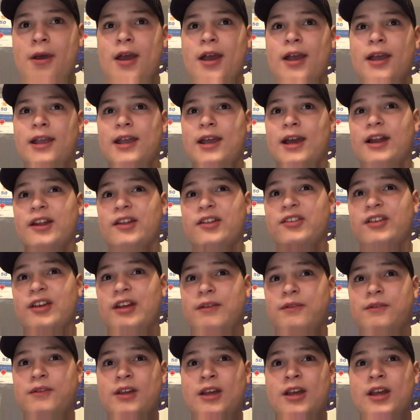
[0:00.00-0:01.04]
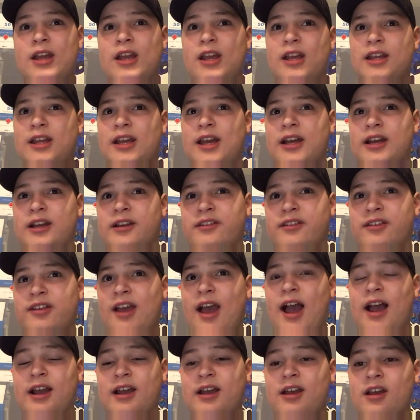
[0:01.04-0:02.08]
he had a safety, and he had a
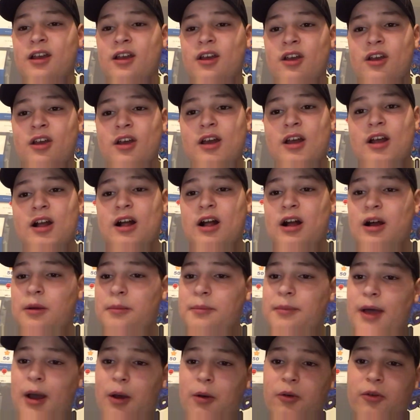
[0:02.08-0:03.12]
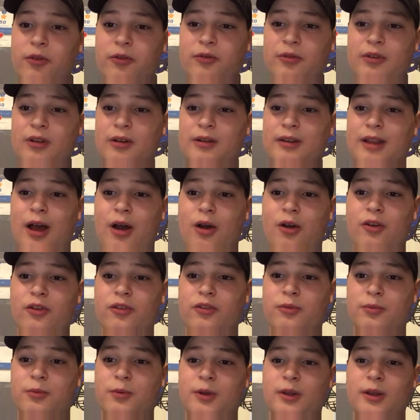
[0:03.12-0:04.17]
sack. That
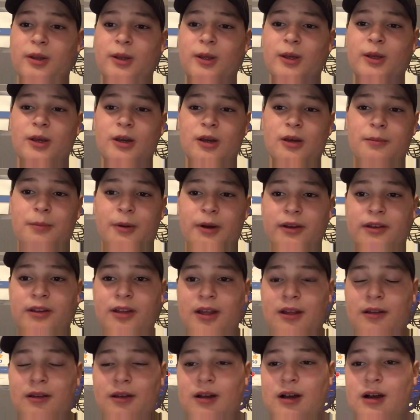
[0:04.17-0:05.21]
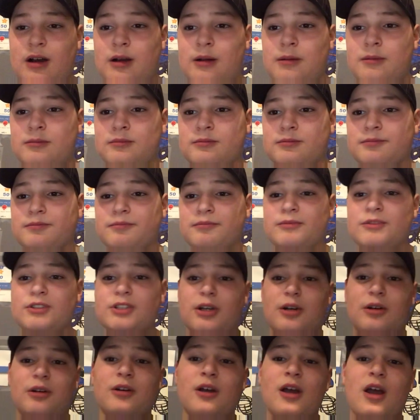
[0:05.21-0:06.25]
was really good.
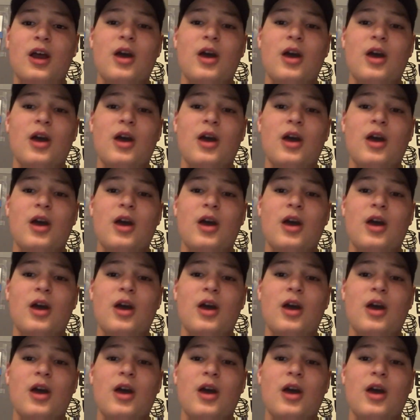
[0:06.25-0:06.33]
So